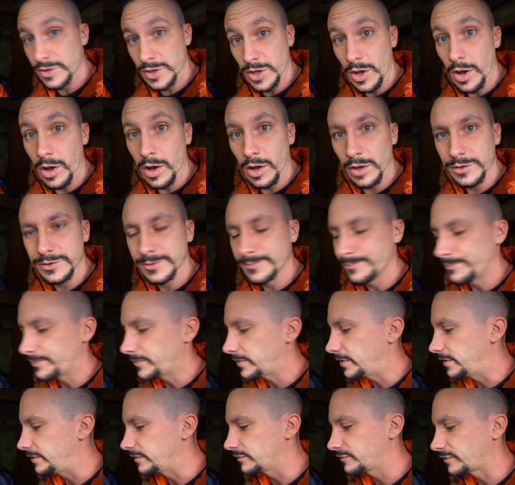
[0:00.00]
the yard
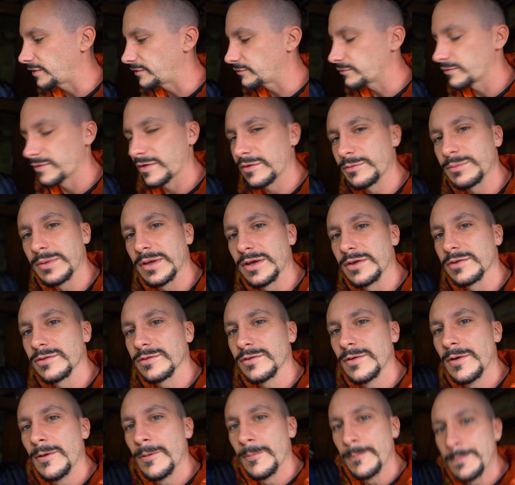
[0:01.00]
in the center of this
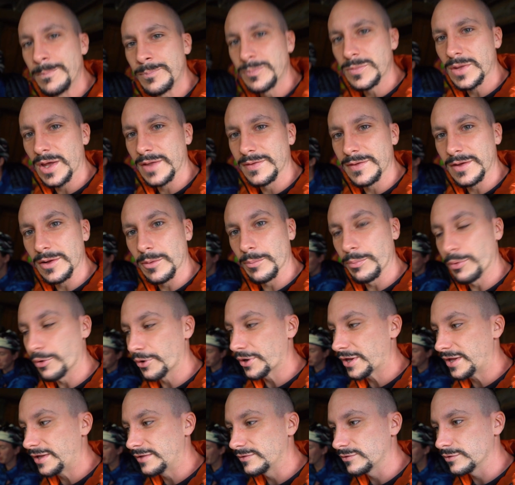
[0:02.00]
place, and they'll put
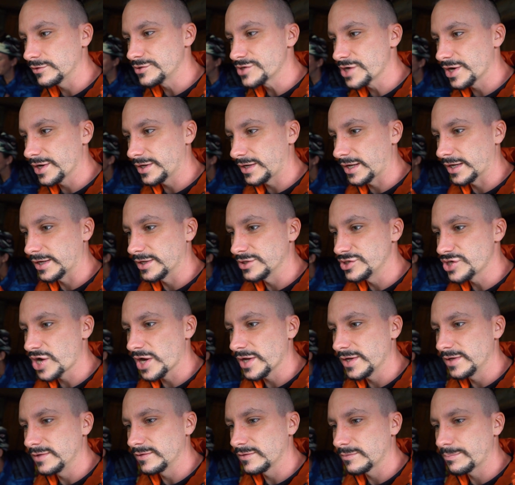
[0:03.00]
it into giant, like a
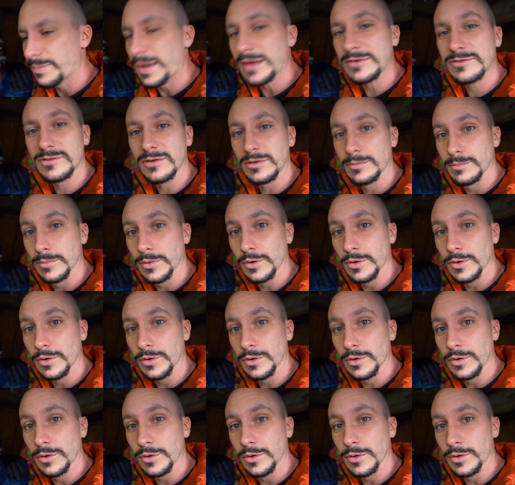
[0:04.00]
giant pestle and